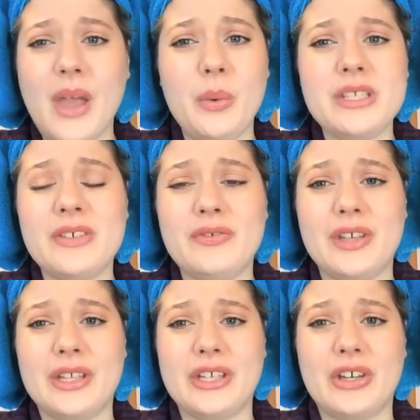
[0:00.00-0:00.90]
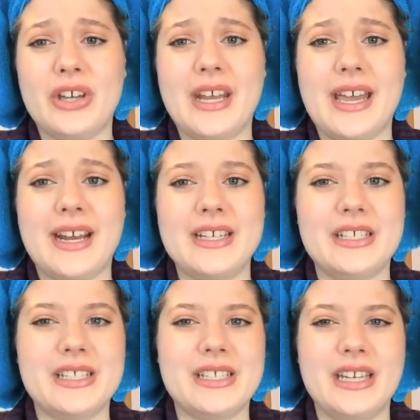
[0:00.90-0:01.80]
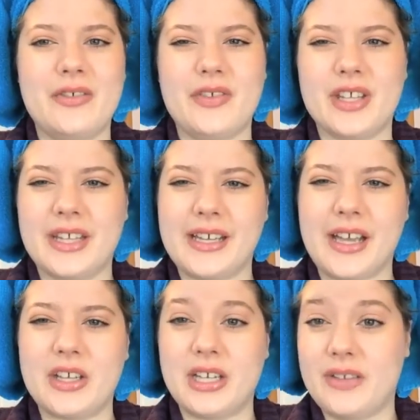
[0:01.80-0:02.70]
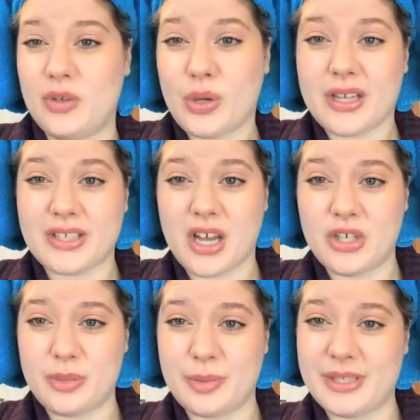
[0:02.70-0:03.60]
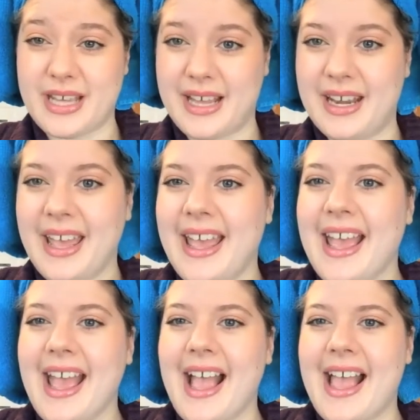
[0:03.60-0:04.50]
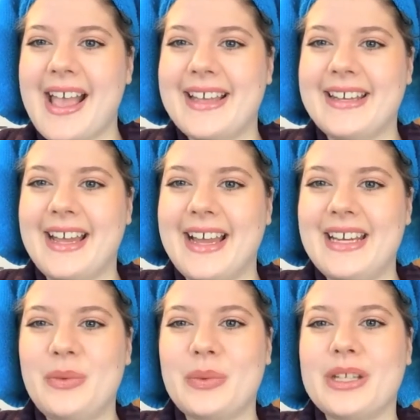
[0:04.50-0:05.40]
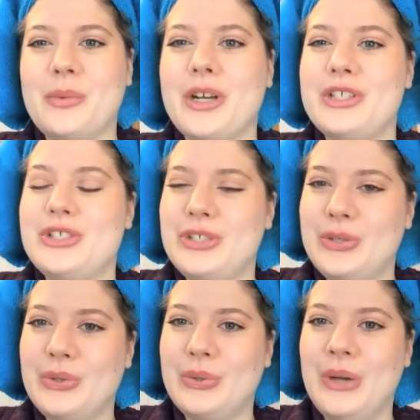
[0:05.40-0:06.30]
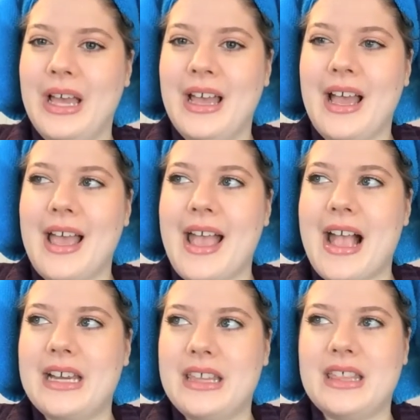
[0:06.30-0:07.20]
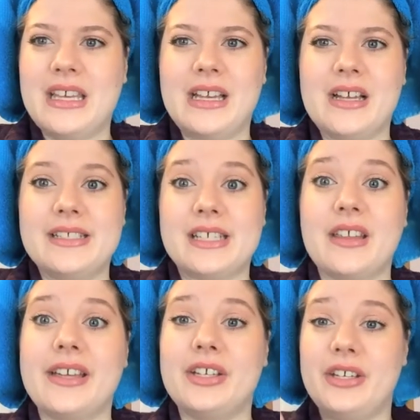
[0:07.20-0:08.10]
I wasn't feeling good, and I just didn't feel like I could give you guys 100%, and I didn't really want to do anything until I